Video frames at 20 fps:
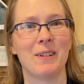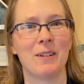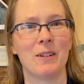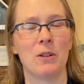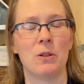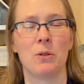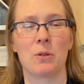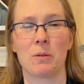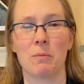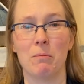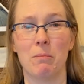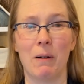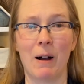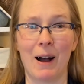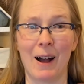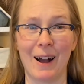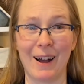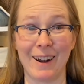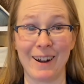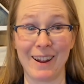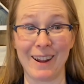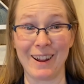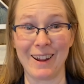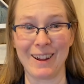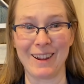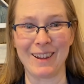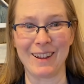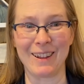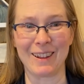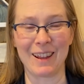your
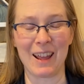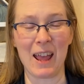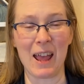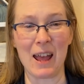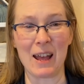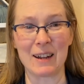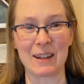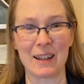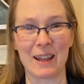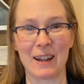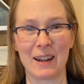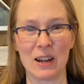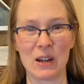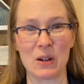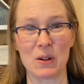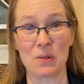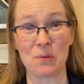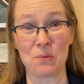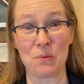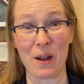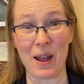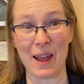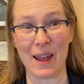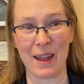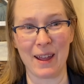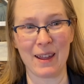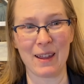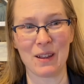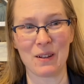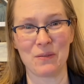body can get in your
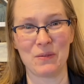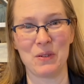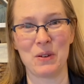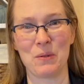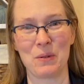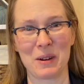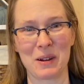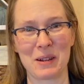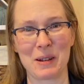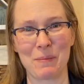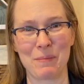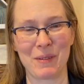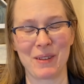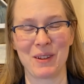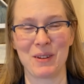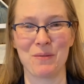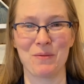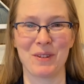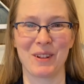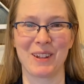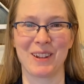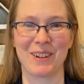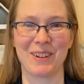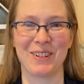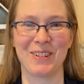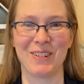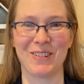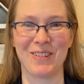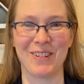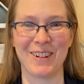way of doing something you really
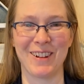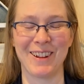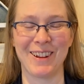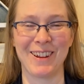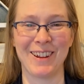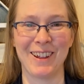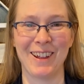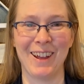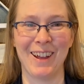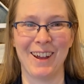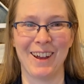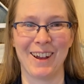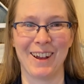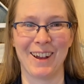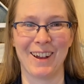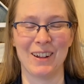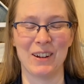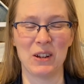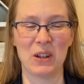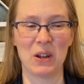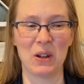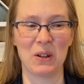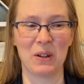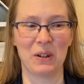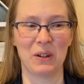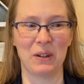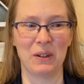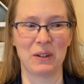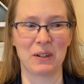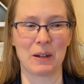enjoy
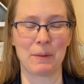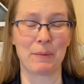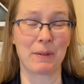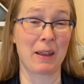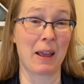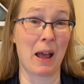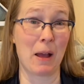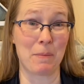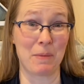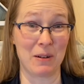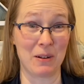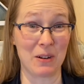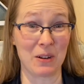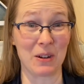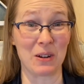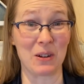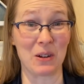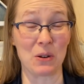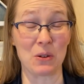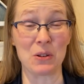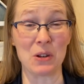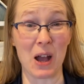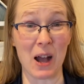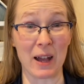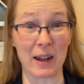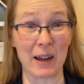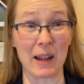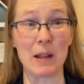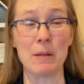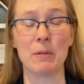until something happens and you're
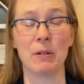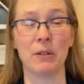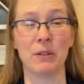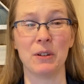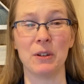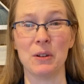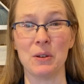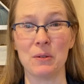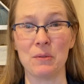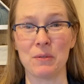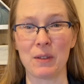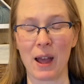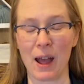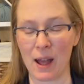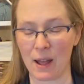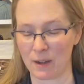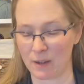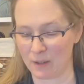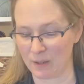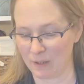not able to do that.